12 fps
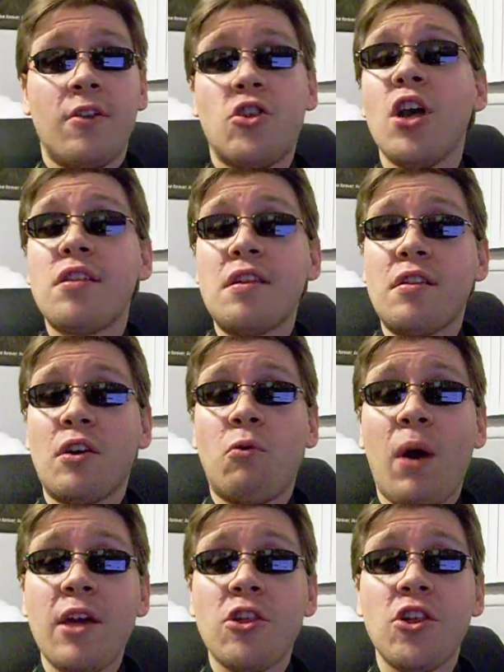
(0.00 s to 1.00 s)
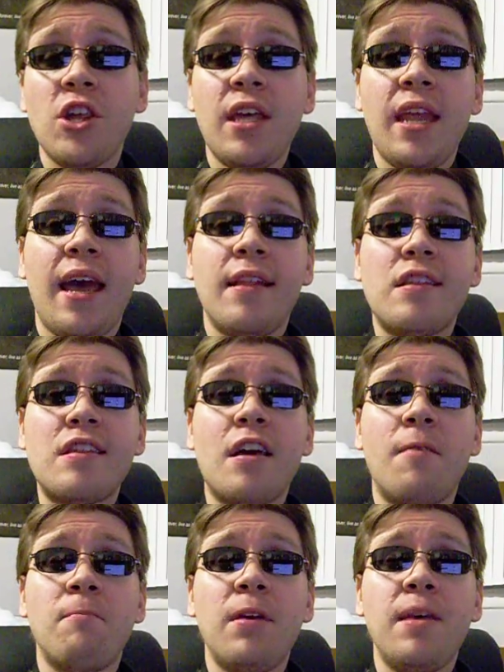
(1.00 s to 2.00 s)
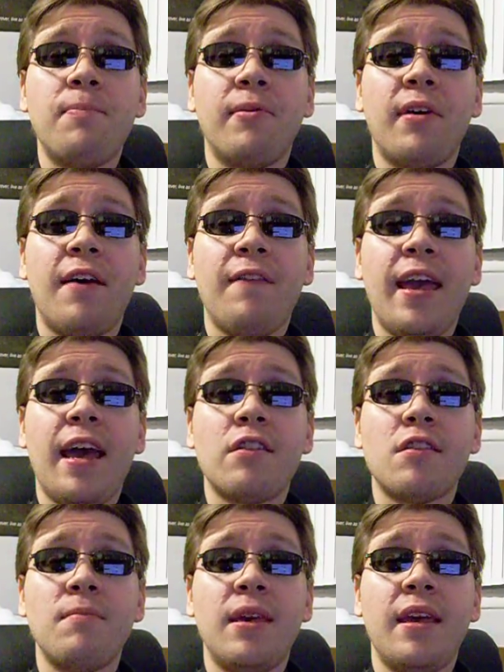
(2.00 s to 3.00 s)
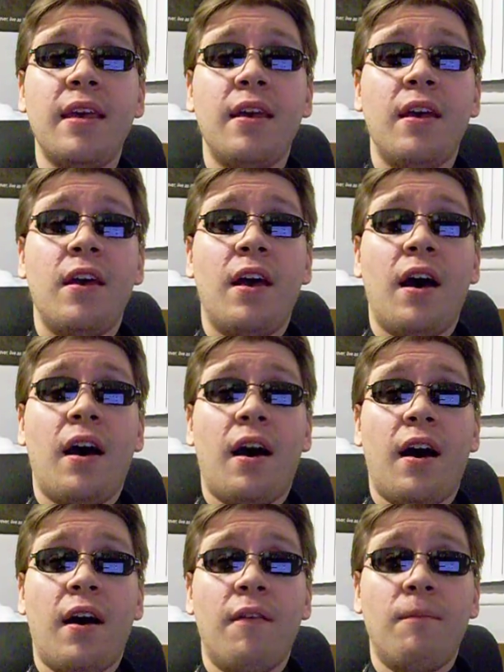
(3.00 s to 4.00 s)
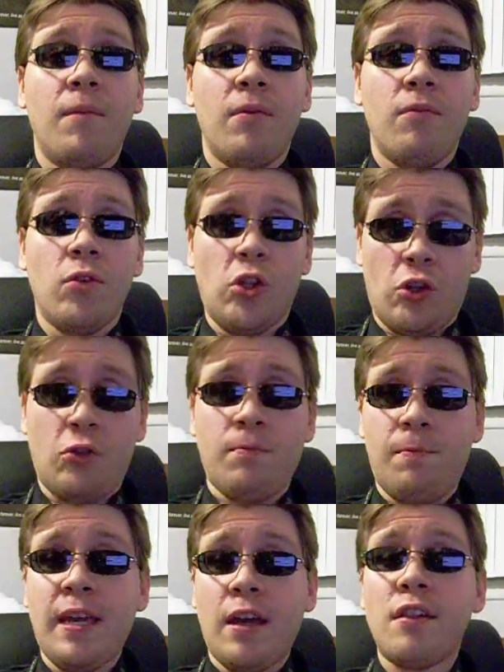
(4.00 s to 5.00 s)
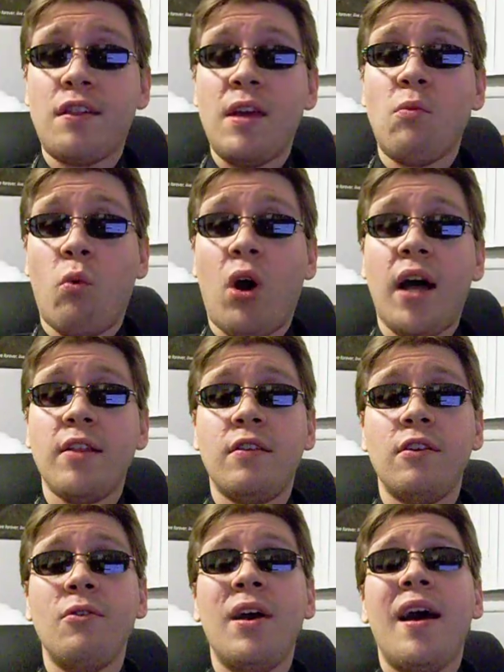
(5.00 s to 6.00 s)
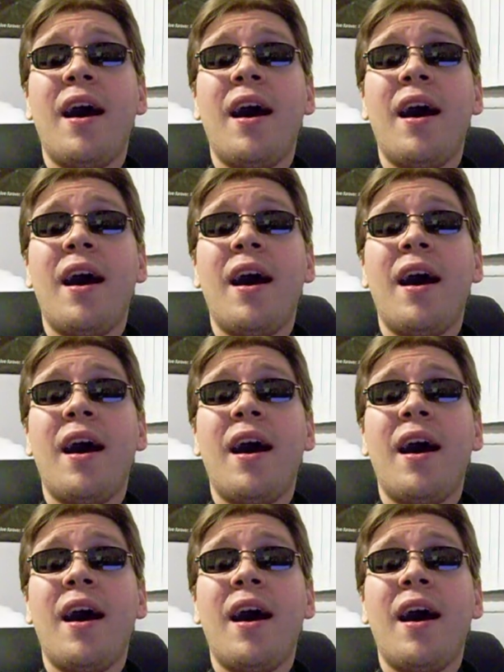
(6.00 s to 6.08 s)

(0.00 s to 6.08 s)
just as a question, and some people have asked me uh, because they want to.